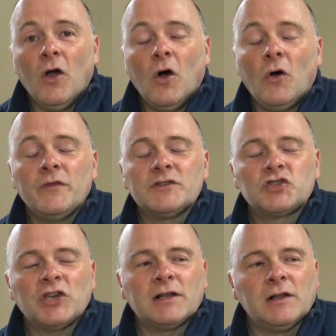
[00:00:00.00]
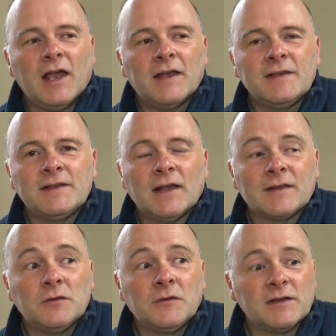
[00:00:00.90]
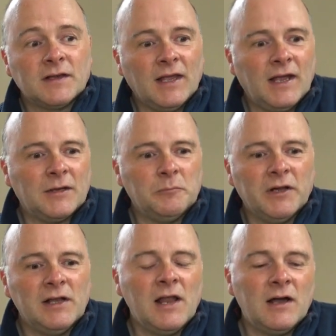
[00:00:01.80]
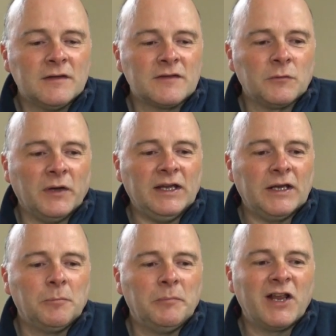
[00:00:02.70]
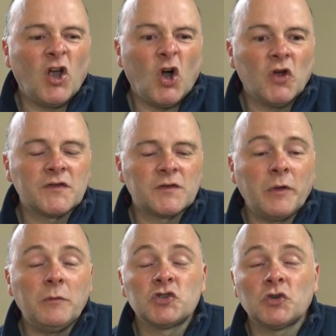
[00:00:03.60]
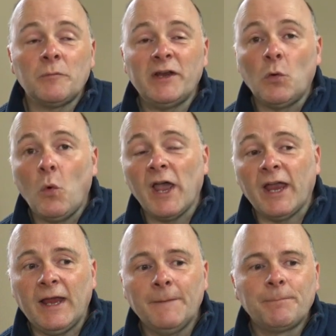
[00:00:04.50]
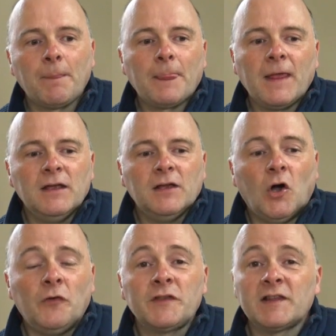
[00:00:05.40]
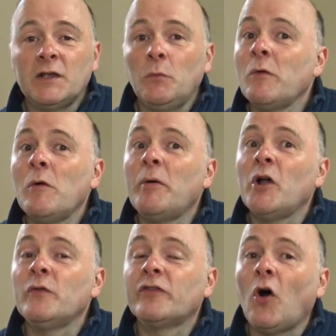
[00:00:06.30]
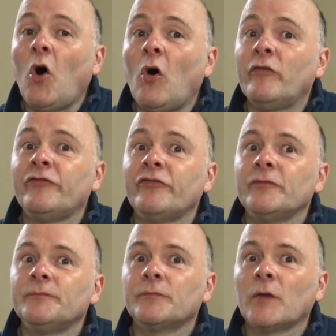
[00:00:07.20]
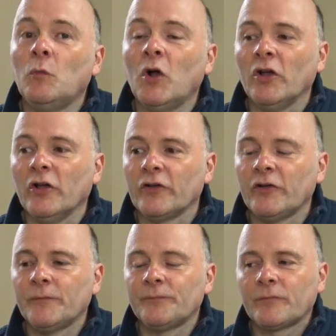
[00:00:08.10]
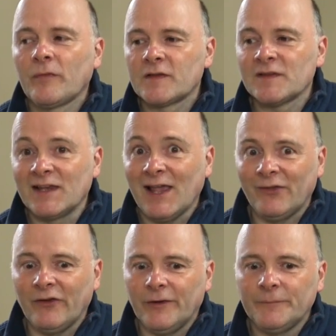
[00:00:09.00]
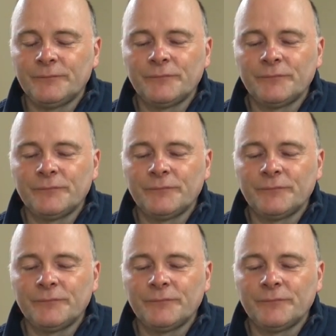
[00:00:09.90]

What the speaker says: on this channel as soon as I can. But last week, because we should have been away, obviously we were both off work together.